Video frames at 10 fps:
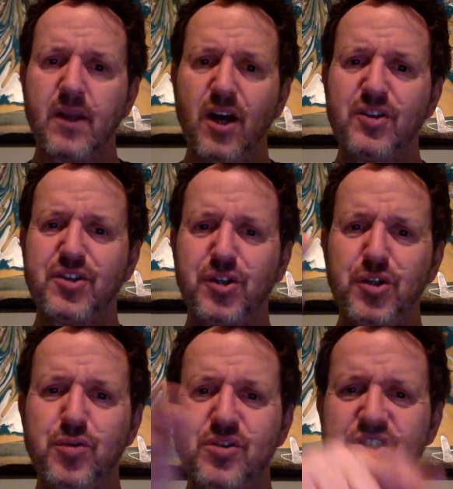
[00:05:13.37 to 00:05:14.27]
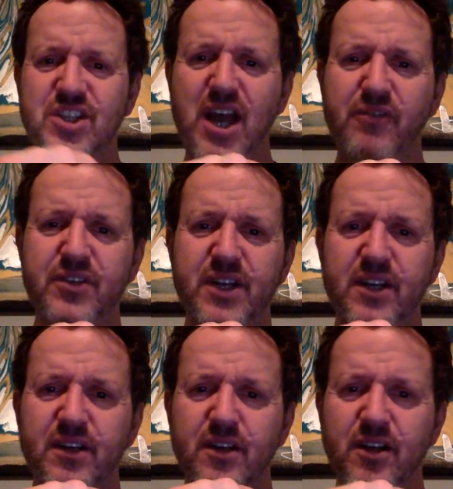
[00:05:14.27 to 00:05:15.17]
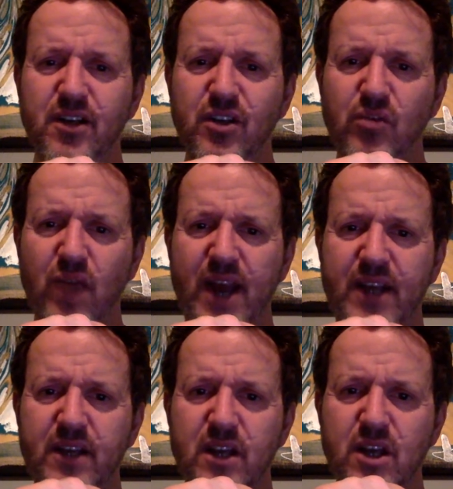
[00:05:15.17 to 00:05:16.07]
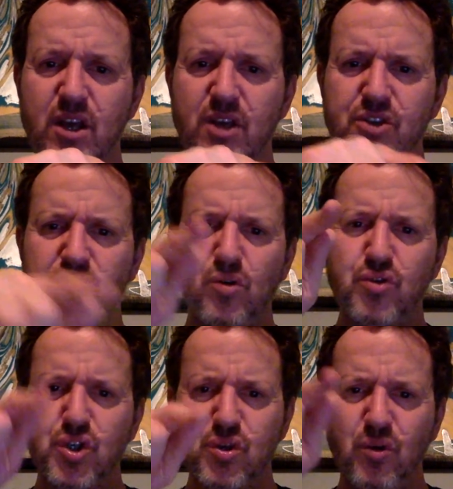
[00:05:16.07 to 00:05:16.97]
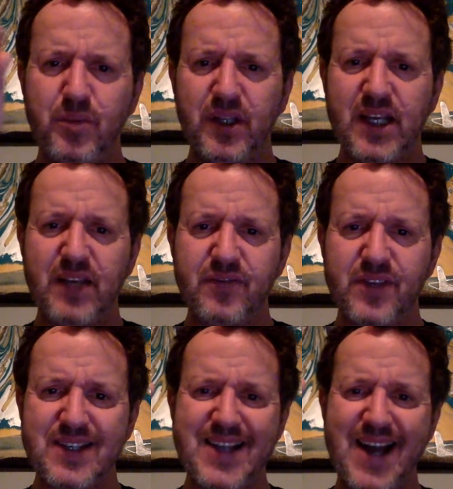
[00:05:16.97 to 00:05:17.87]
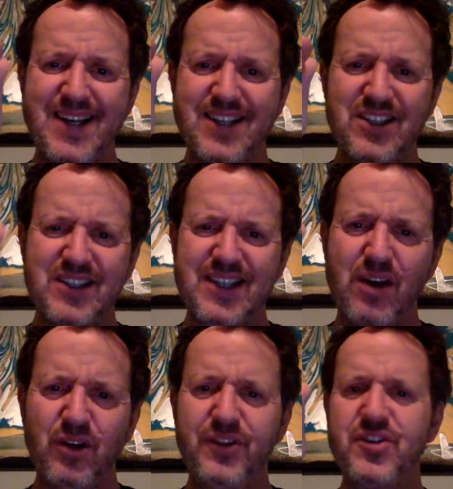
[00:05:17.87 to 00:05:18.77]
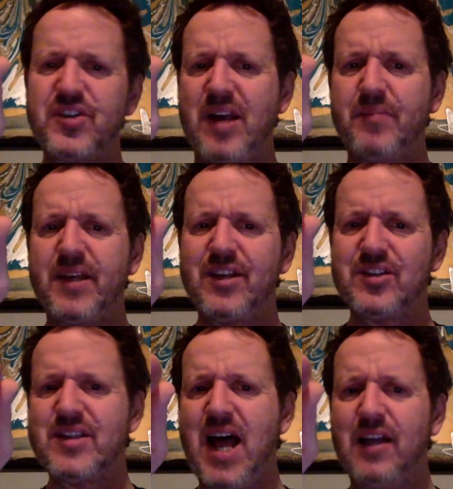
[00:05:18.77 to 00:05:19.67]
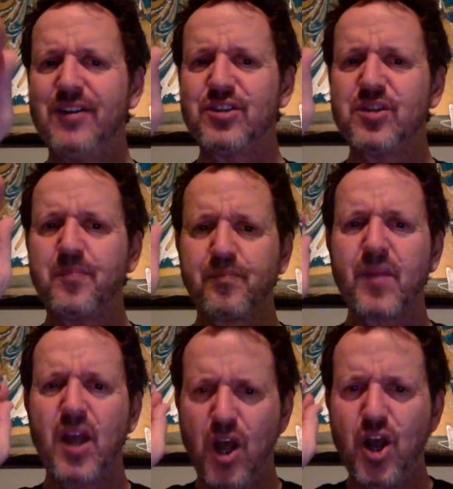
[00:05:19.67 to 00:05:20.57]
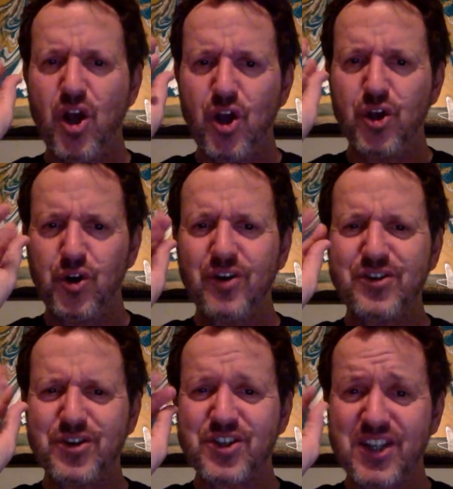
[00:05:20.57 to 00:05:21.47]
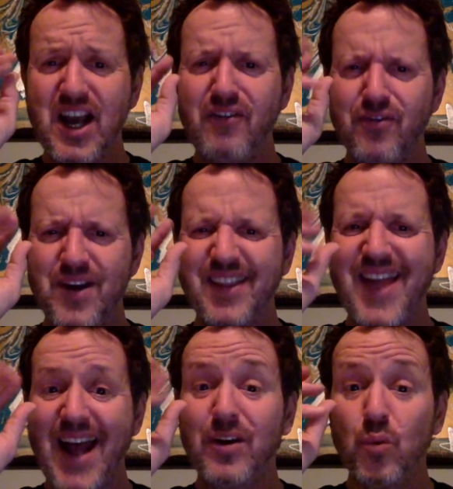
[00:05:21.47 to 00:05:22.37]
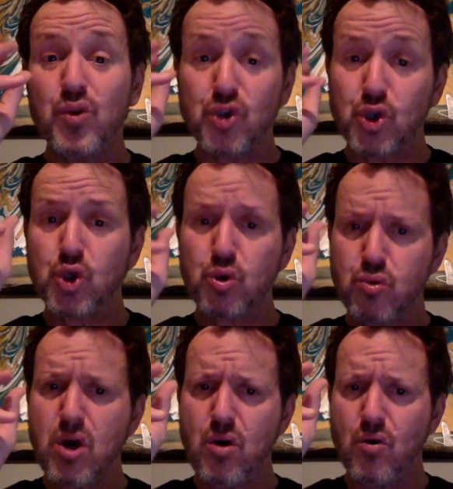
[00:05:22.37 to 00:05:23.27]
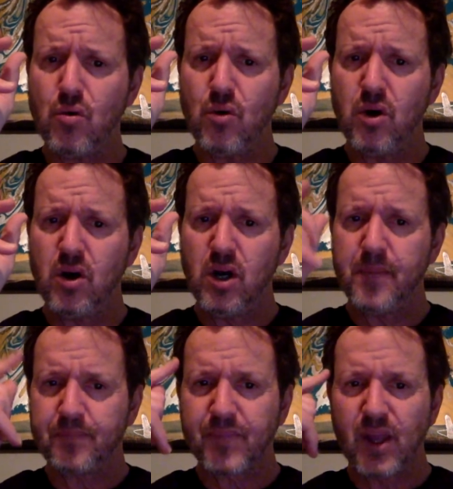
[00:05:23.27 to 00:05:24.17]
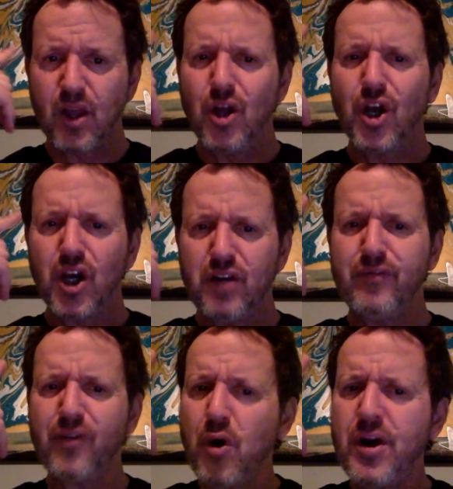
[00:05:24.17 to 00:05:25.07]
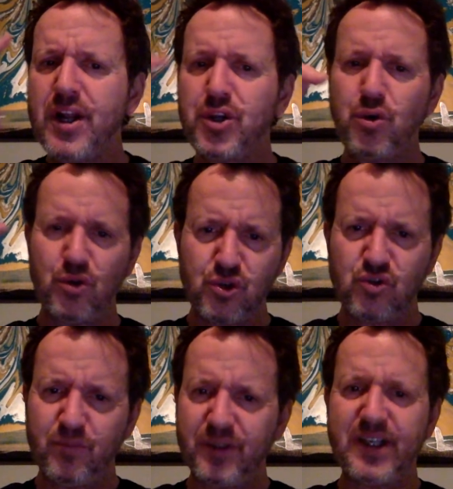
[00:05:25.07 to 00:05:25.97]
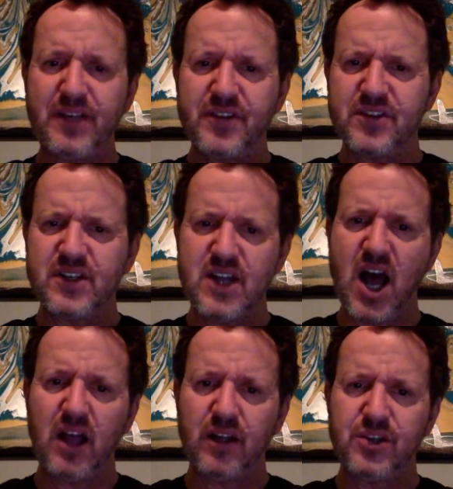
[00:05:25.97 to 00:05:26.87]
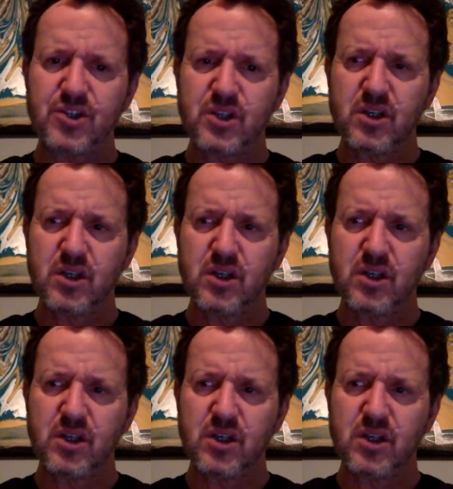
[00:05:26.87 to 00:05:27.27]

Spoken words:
until you discovered it, right? So true belief is not necessarily the same thing as knowledge. You're discovering that it was true, converted your true belief into knowledge,